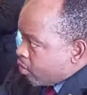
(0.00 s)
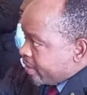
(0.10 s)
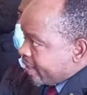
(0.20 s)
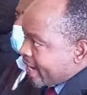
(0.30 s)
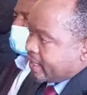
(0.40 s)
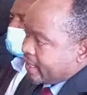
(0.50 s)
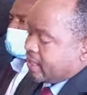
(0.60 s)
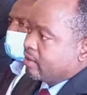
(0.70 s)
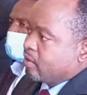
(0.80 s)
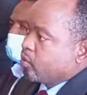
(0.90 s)
line
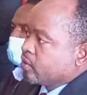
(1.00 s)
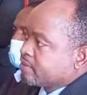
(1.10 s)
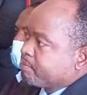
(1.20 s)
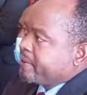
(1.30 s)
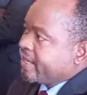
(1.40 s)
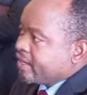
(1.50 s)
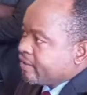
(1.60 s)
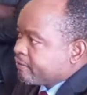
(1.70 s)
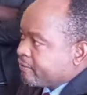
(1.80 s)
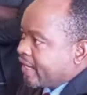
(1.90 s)
was PF
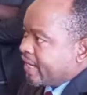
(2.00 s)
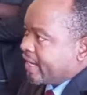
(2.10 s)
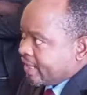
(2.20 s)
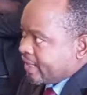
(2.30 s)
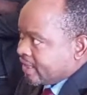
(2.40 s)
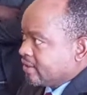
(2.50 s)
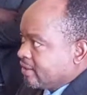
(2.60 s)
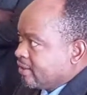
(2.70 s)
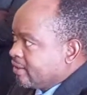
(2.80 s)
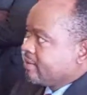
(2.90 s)
aligned.
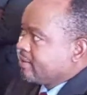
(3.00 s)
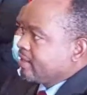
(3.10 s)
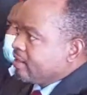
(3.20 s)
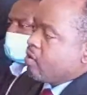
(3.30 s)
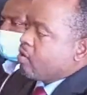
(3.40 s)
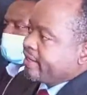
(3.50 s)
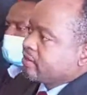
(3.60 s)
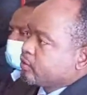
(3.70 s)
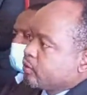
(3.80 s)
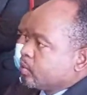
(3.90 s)
They all went
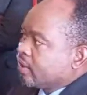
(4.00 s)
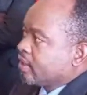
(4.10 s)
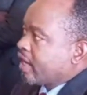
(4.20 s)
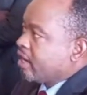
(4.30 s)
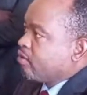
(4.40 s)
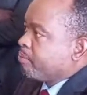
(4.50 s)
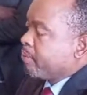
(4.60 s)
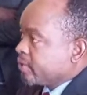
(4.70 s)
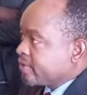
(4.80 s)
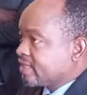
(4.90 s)
through and
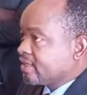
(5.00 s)
opposed.